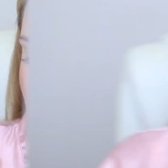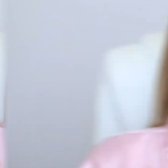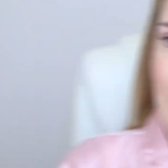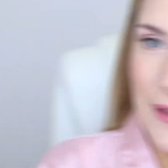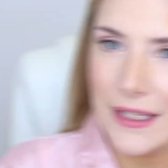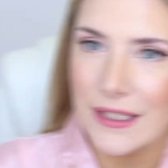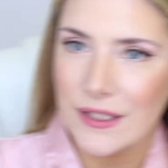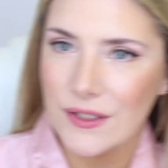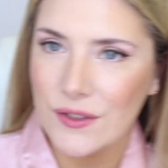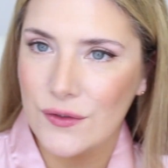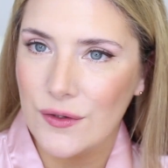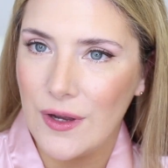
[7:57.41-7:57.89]
I
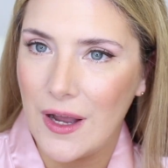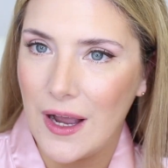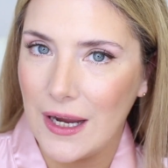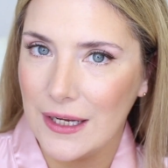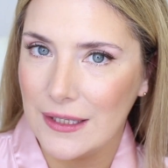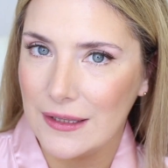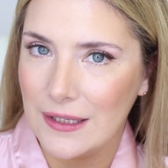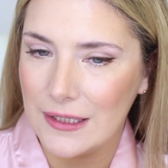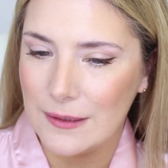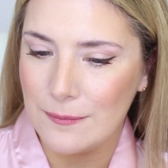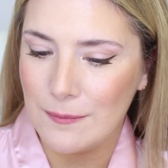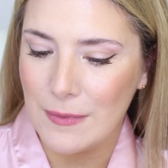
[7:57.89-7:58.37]
like to
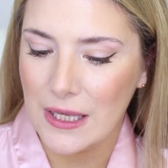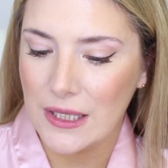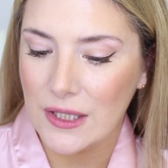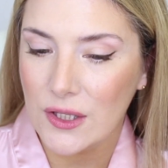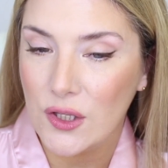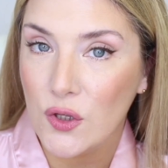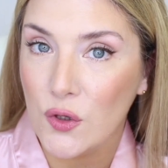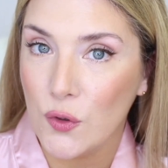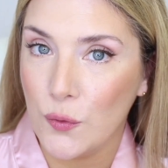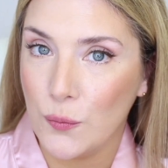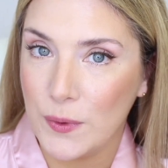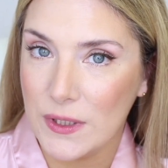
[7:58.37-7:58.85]
highlight my
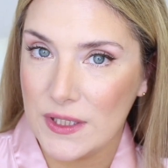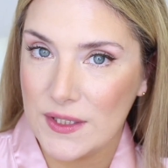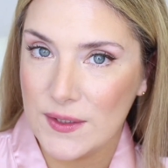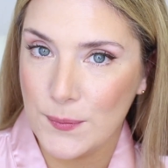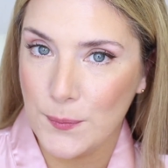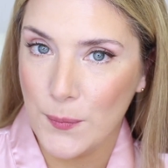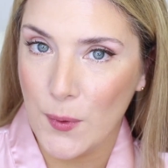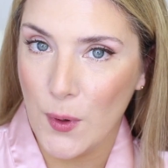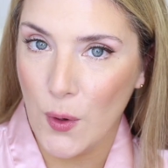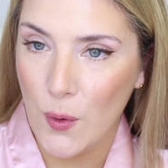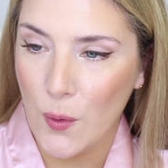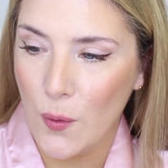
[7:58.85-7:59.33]
Cupid's
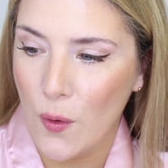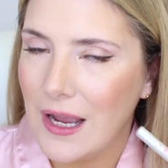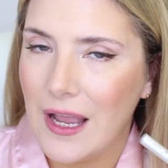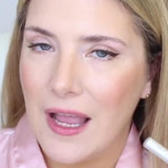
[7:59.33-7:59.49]
bow.